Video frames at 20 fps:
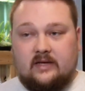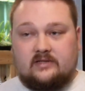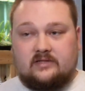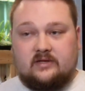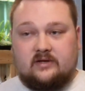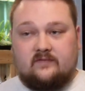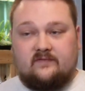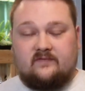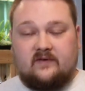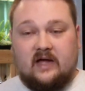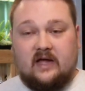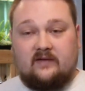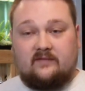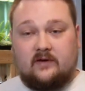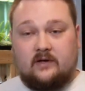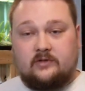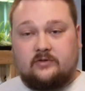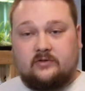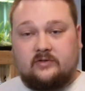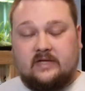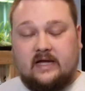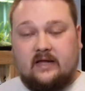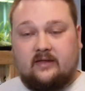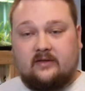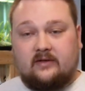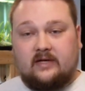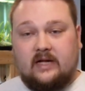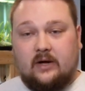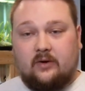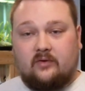has a 500
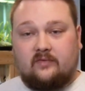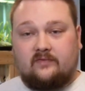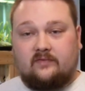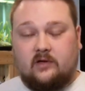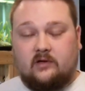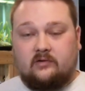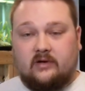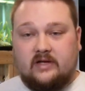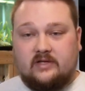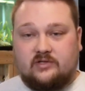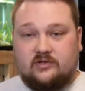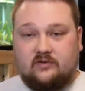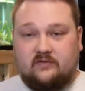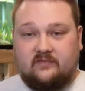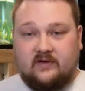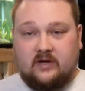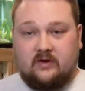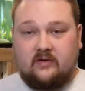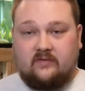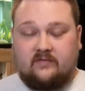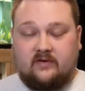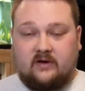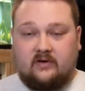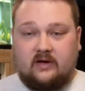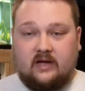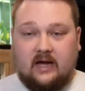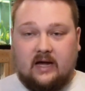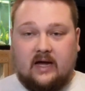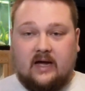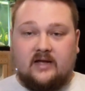gallon an hour flow rate, so very,
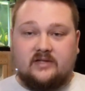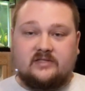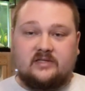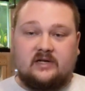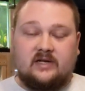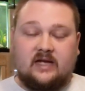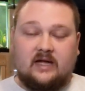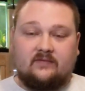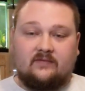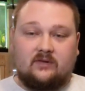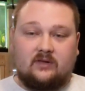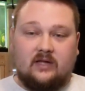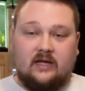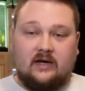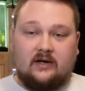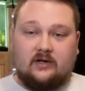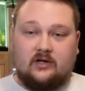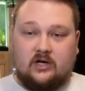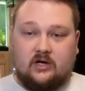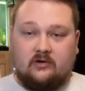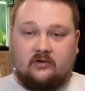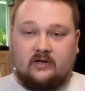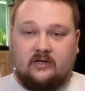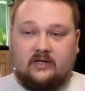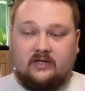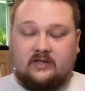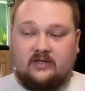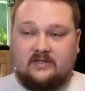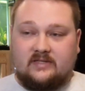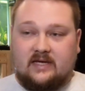very high. It's going to have a lot of current
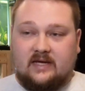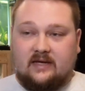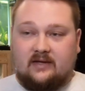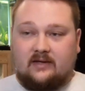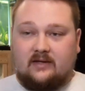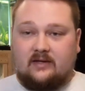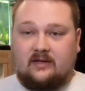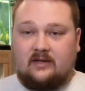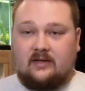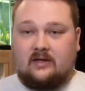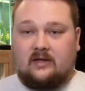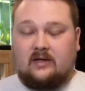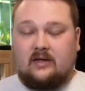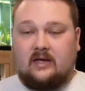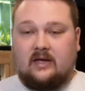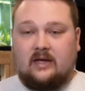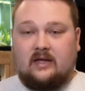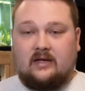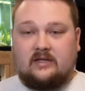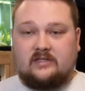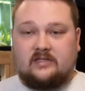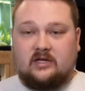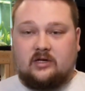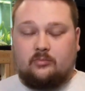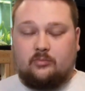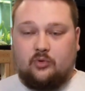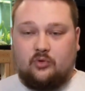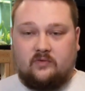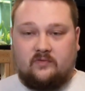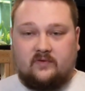in the tank, and it's going
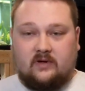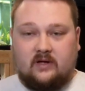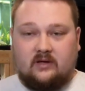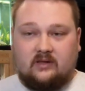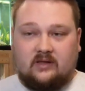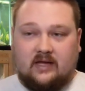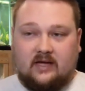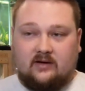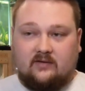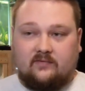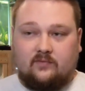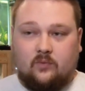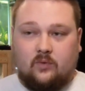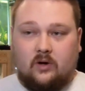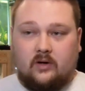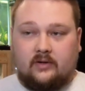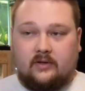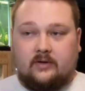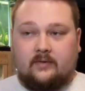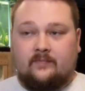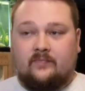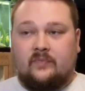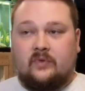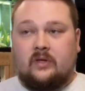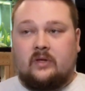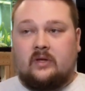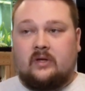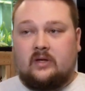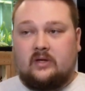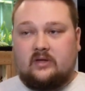to move a lot of water.
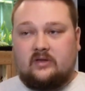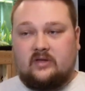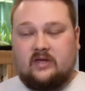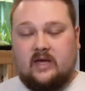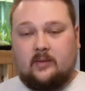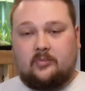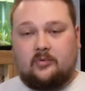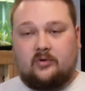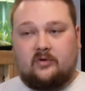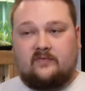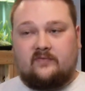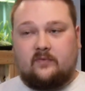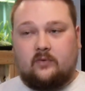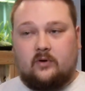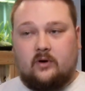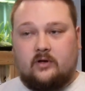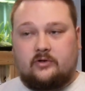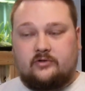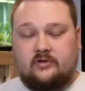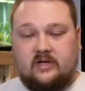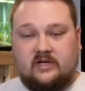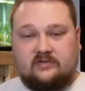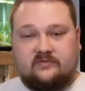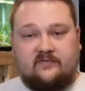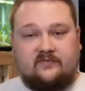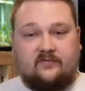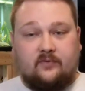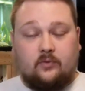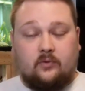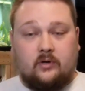The Emperor 400 has
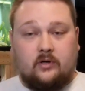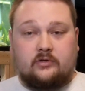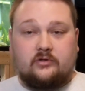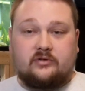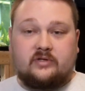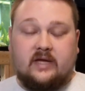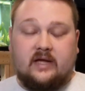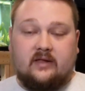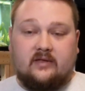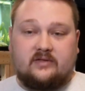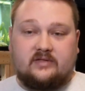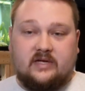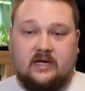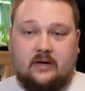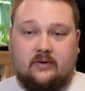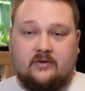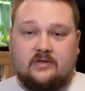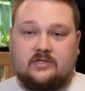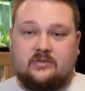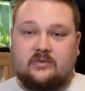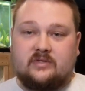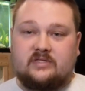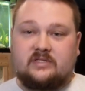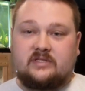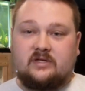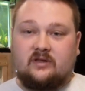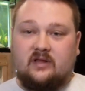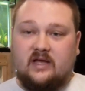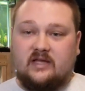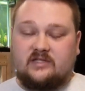400 gallons an hour, so it
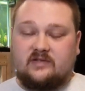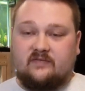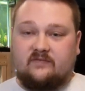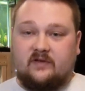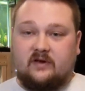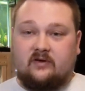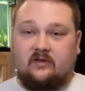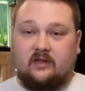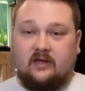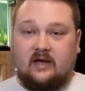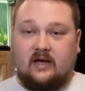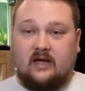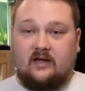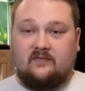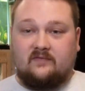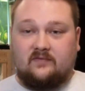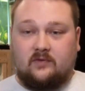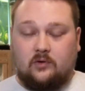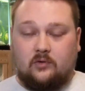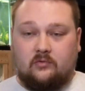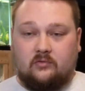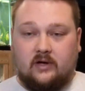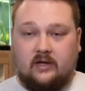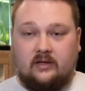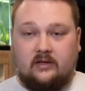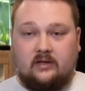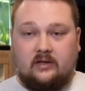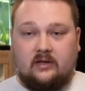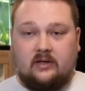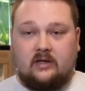still has a fairly high flow
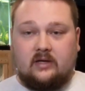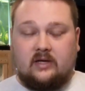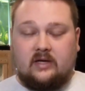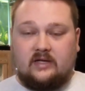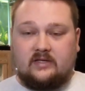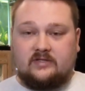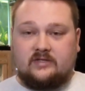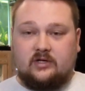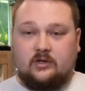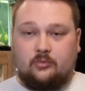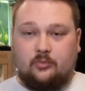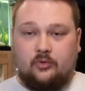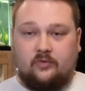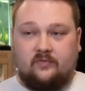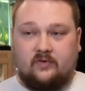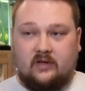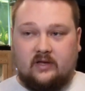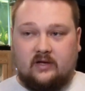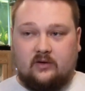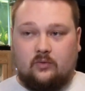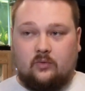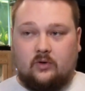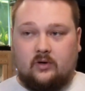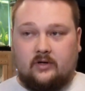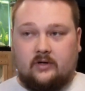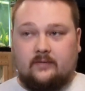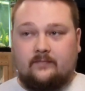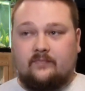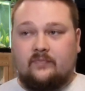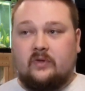rate, and it's going to move a lot of
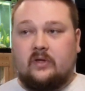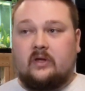water.